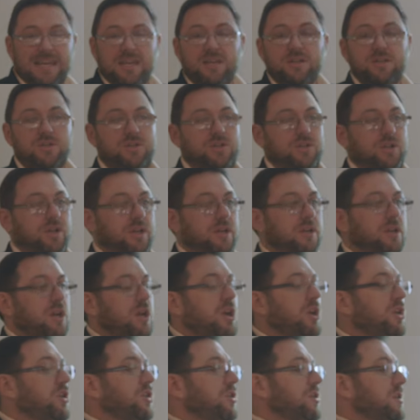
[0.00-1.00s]
injured,
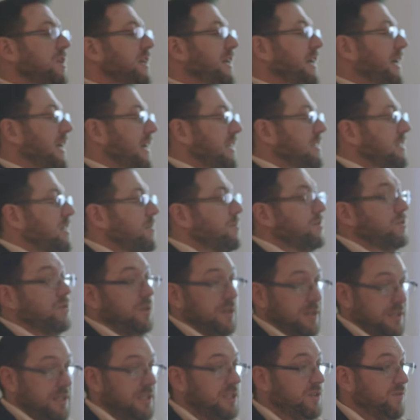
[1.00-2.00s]
usually you get some
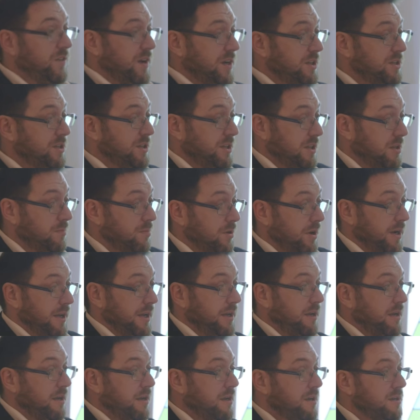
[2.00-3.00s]
sort of dysfunction in the
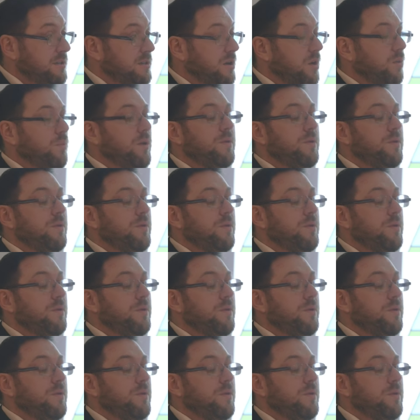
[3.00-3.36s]
body. So